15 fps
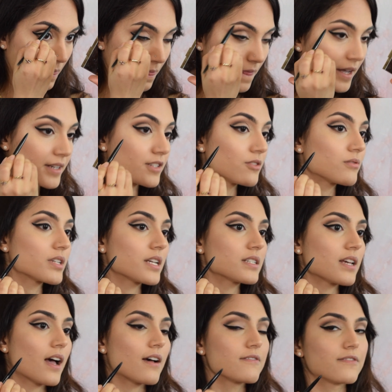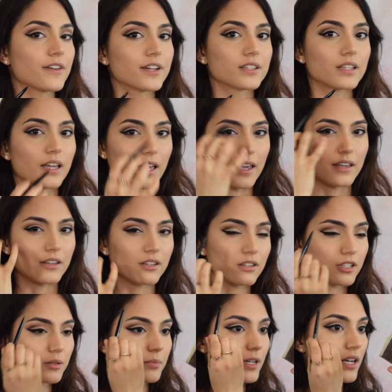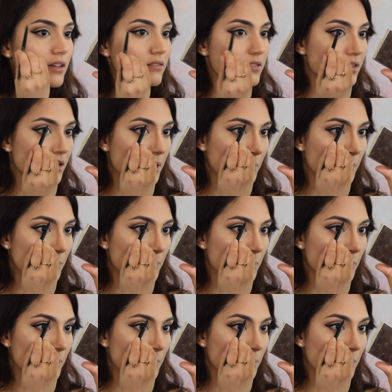I do tend to have fairly angular brows,